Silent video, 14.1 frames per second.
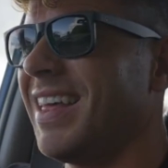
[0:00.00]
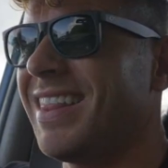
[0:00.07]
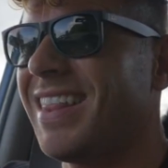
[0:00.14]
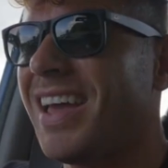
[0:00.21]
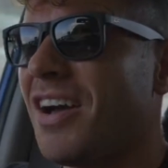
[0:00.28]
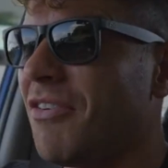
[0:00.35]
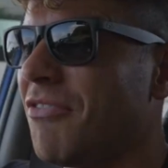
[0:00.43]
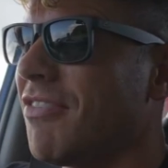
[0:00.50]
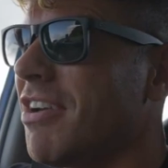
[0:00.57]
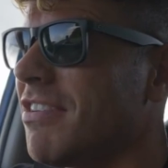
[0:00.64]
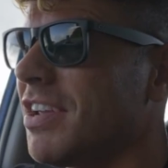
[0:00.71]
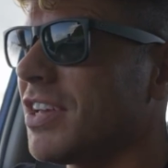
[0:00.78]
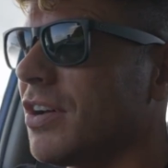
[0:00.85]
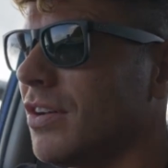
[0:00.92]
they are
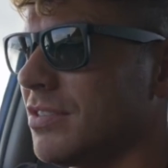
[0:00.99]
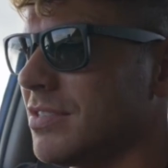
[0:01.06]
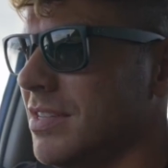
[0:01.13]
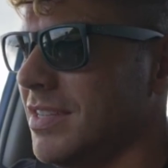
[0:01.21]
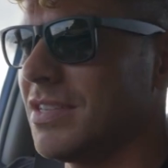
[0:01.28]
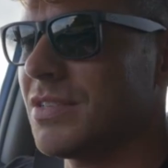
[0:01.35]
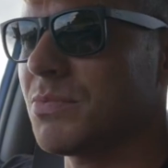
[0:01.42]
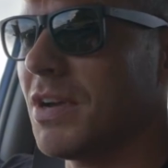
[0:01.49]
very costly, as